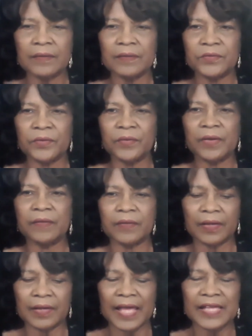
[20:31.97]
during
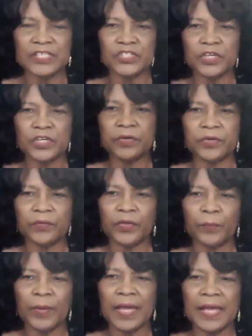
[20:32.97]
last year during
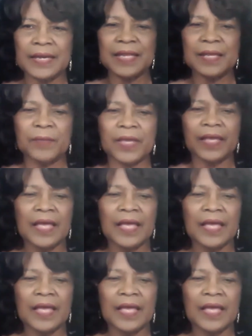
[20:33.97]
the pandemic,